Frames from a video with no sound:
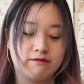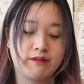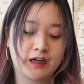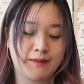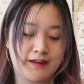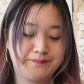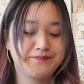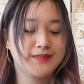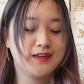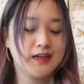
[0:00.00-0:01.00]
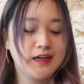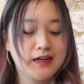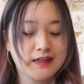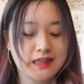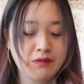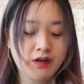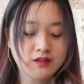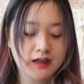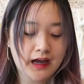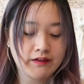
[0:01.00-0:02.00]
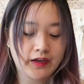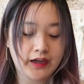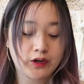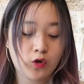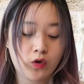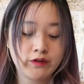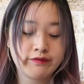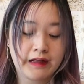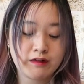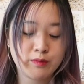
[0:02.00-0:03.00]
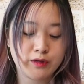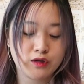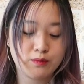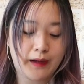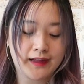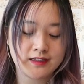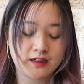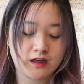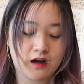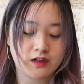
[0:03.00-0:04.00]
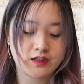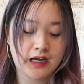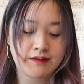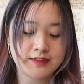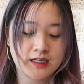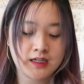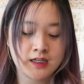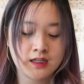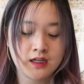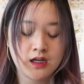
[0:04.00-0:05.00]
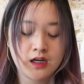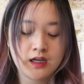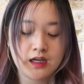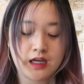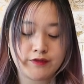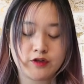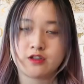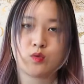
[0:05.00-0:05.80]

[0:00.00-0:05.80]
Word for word: Recommend. Then we also have a cornflower blue patent canage calfskin. If you just